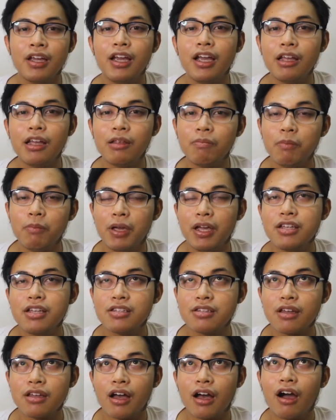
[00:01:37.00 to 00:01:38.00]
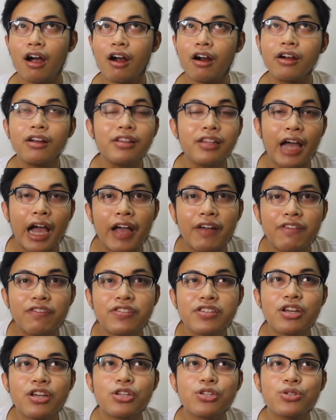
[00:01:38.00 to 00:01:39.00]
It makes our
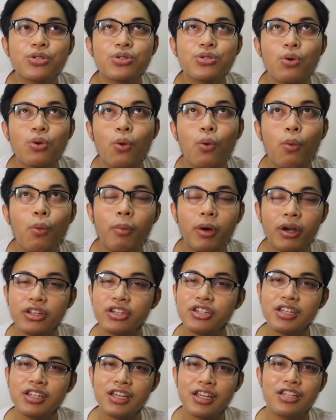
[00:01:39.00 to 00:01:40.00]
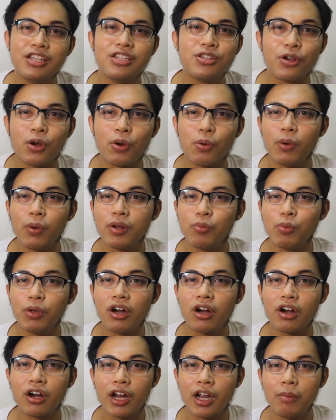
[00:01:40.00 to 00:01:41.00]
lives so much easier when
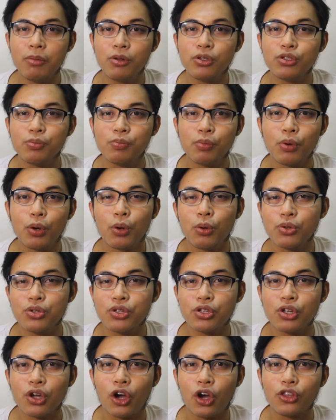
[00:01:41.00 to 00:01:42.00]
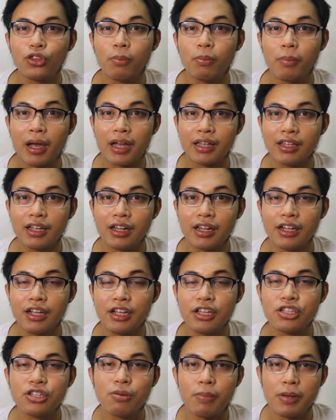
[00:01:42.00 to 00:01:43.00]
we are able to post
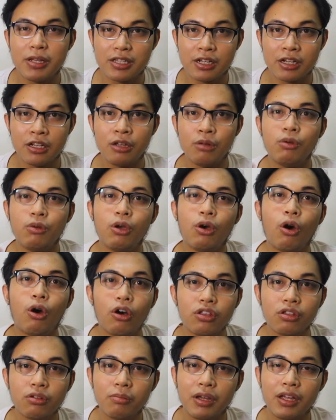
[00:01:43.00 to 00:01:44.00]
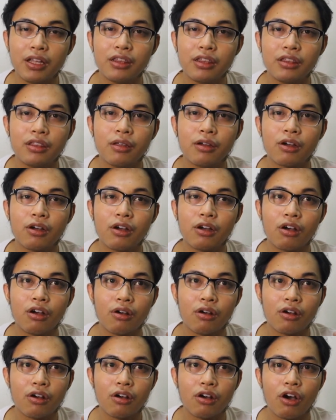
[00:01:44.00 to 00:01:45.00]
automatically. So basically we automate the
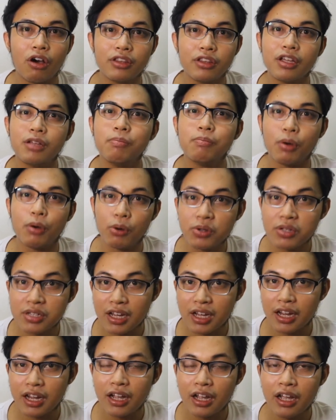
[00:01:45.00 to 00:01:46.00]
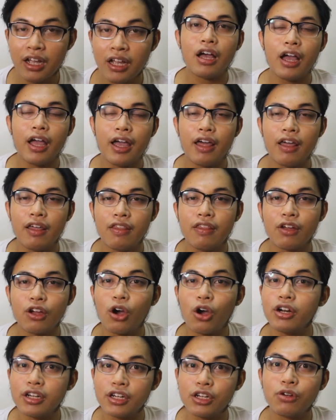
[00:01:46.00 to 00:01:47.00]
content posting and the
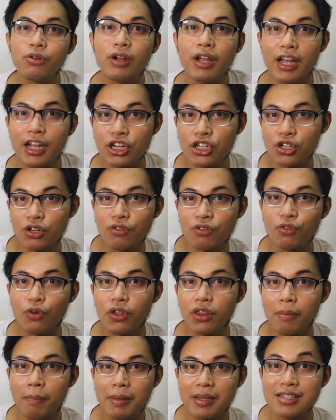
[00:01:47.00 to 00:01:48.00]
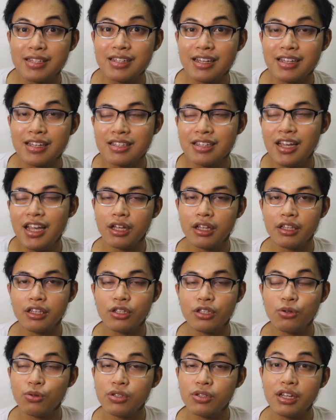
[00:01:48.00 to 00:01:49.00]
content creation for the business. The
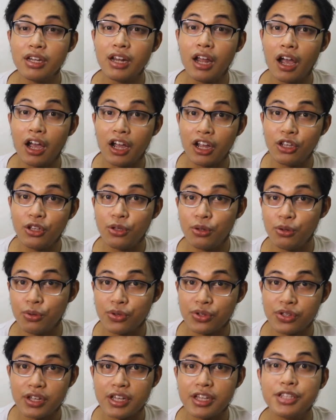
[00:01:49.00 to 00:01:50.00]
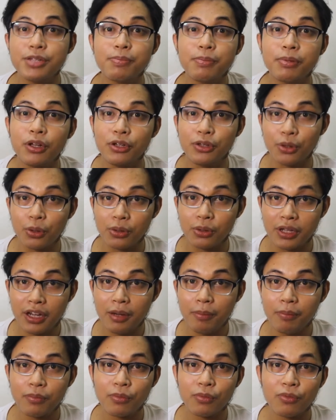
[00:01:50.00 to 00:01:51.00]
tools that I use is
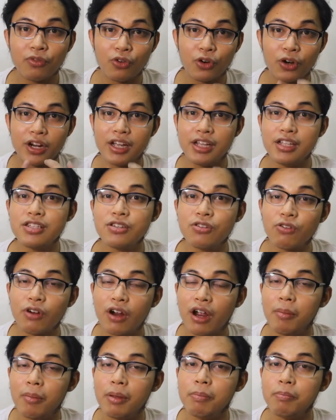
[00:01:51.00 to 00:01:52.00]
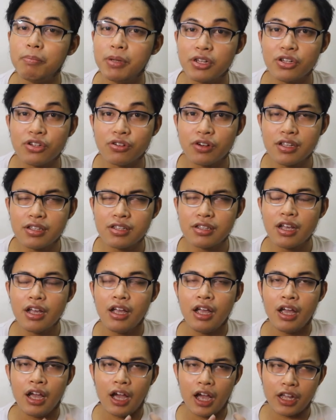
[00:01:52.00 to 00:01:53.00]
Planoly for Instagram and Pinterest.
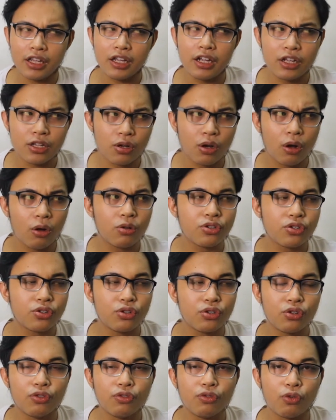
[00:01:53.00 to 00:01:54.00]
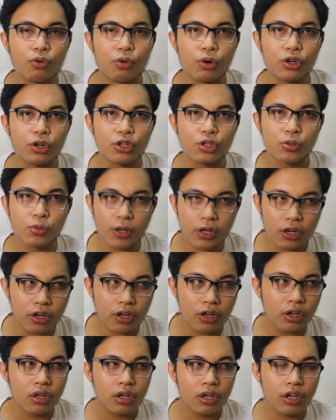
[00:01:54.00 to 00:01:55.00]
I think it's also good for
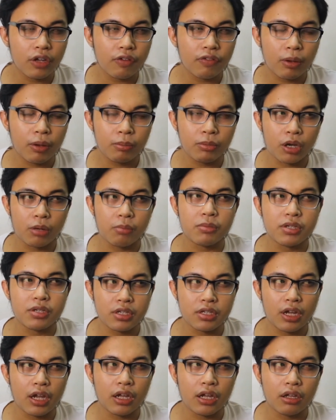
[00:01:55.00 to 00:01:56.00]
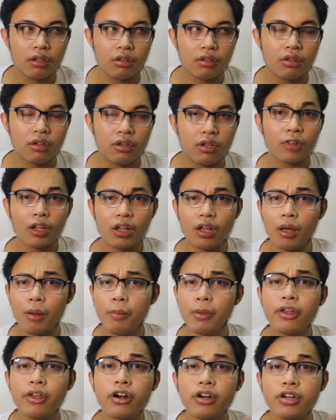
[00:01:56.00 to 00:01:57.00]
Twitter if I'm not mistaken.
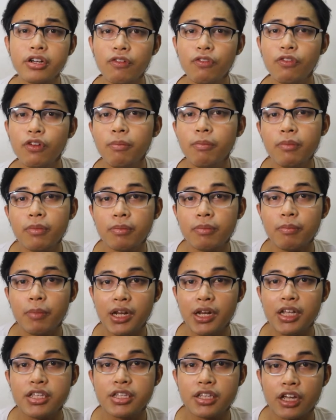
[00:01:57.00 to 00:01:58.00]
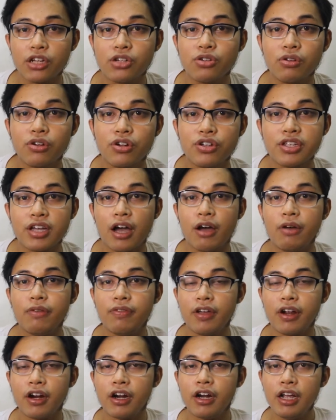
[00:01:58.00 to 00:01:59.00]
But there are many schedulers out
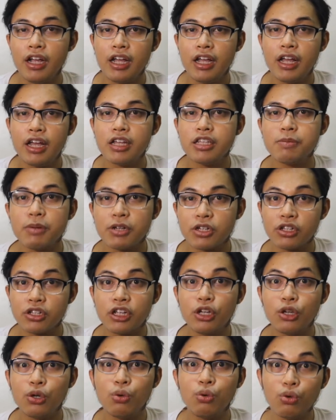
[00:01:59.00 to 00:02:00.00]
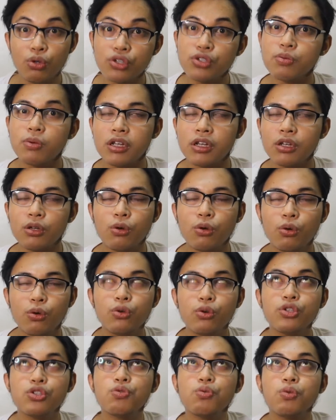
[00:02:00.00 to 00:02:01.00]
there, especially Hootsuite.
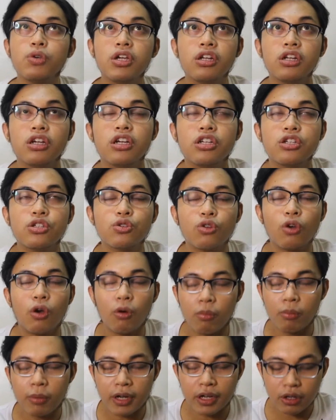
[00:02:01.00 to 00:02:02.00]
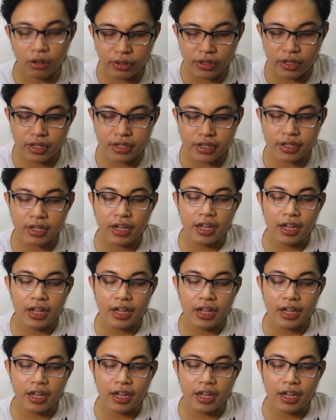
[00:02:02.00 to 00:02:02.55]
Hootsuite is, oh my goodness,